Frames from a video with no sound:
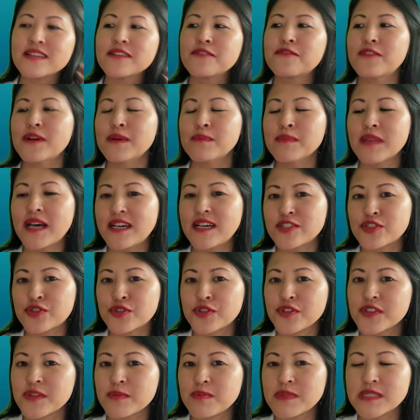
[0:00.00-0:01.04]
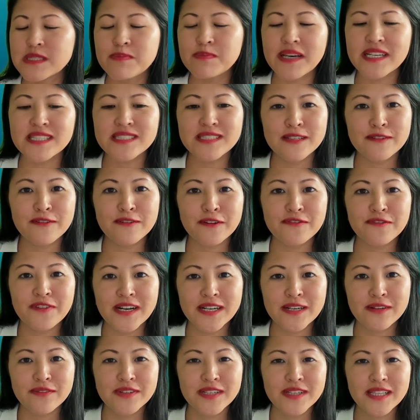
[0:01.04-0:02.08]
from that truth perspective, I
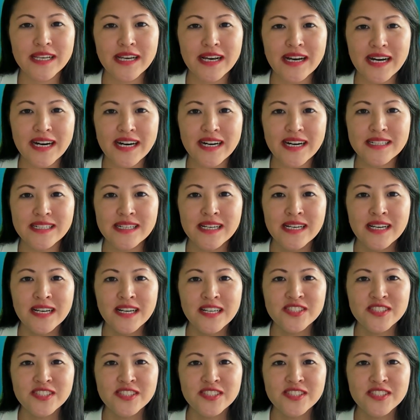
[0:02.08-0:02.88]
find it really hard.